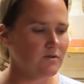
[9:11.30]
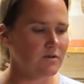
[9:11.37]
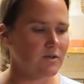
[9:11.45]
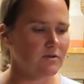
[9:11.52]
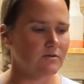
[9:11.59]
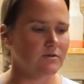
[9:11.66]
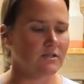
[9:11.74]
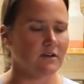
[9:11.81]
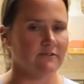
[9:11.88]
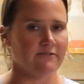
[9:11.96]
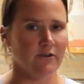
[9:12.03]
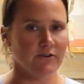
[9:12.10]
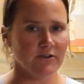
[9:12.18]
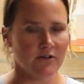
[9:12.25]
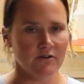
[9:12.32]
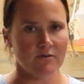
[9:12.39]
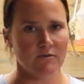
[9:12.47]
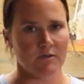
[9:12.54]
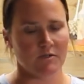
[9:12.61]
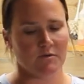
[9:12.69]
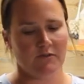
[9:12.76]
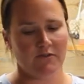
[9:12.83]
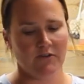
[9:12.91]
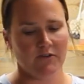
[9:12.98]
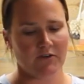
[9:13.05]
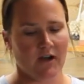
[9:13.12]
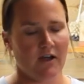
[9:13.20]
use a filter, which will
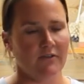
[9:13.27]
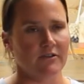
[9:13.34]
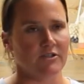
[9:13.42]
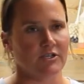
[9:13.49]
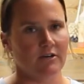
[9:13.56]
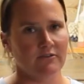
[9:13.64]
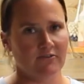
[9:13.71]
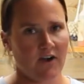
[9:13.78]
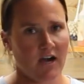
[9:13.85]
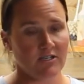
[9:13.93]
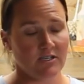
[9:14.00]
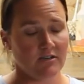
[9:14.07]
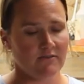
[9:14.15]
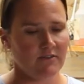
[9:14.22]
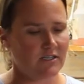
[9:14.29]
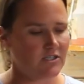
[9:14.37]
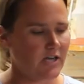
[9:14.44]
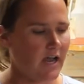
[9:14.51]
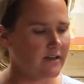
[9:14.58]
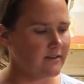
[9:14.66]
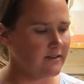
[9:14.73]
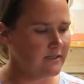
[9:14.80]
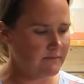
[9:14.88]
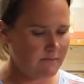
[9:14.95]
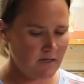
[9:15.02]
filter out the gel fraction of the ejaculate,